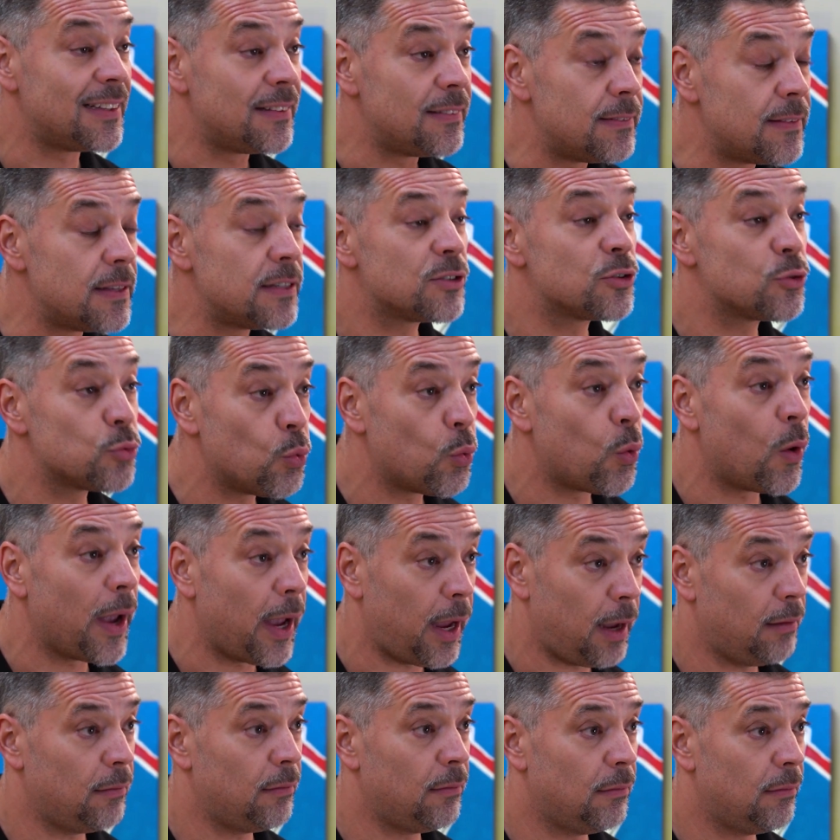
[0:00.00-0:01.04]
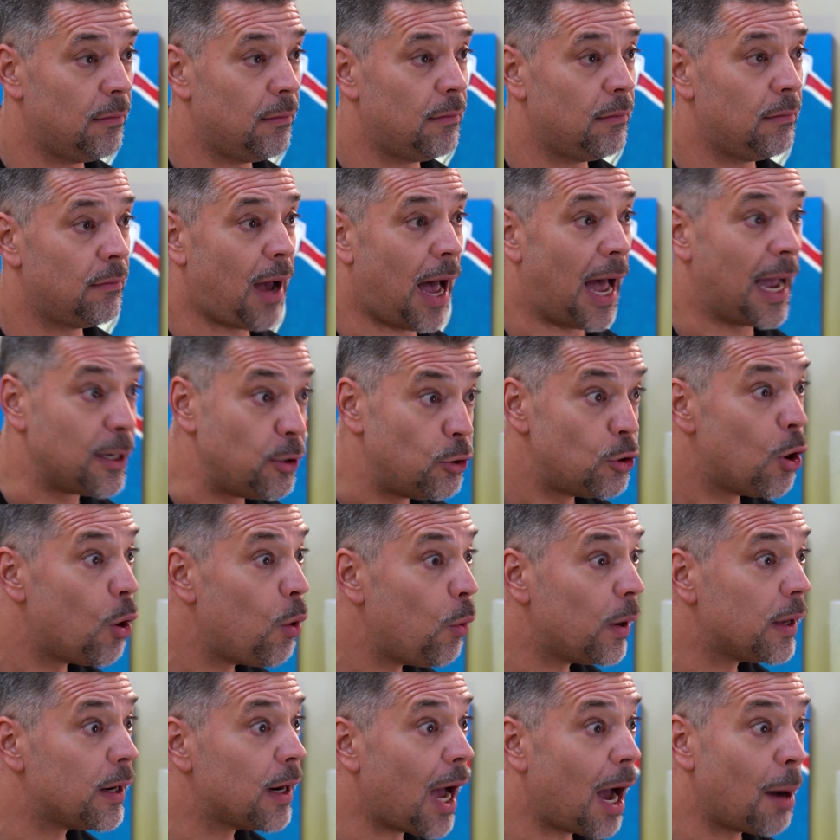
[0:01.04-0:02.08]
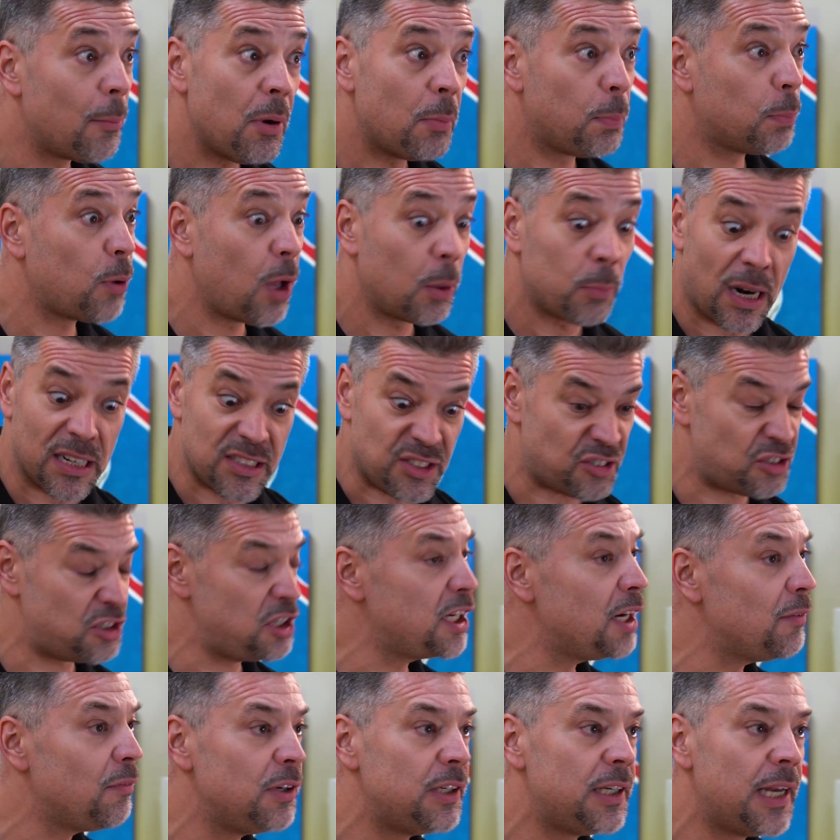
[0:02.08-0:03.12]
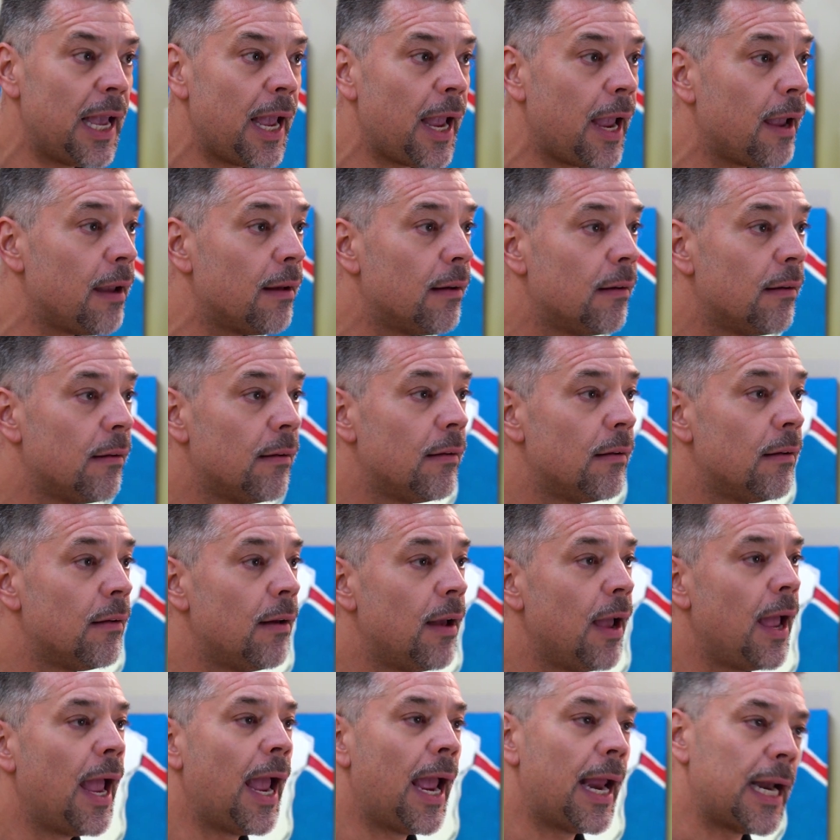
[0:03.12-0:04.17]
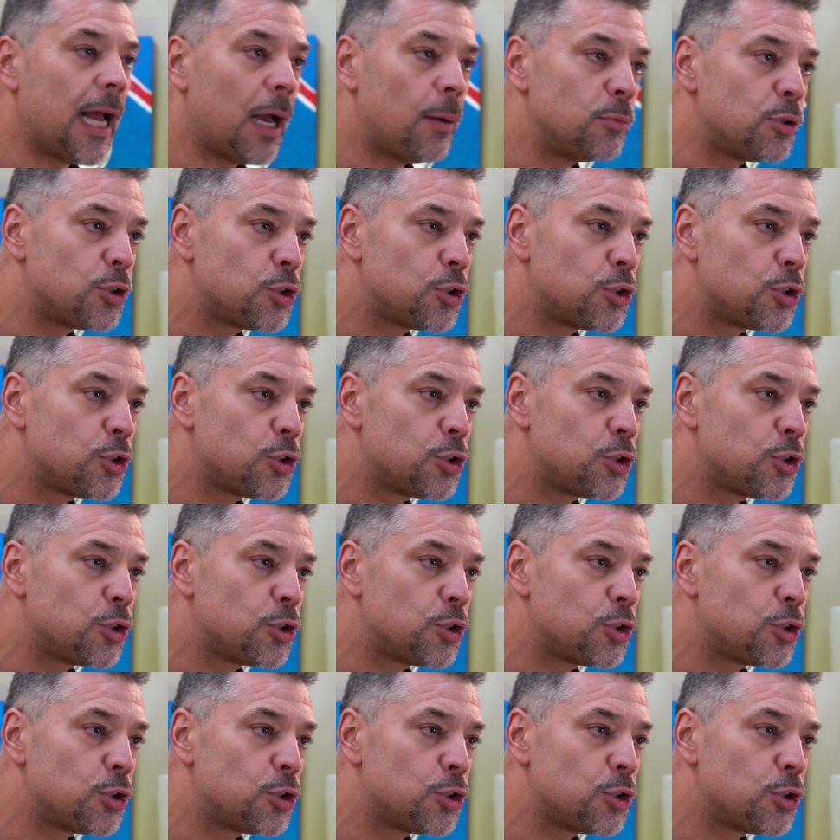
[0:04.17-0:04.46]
in this way. I know it. I'm a plumber. I see it every day. And I'm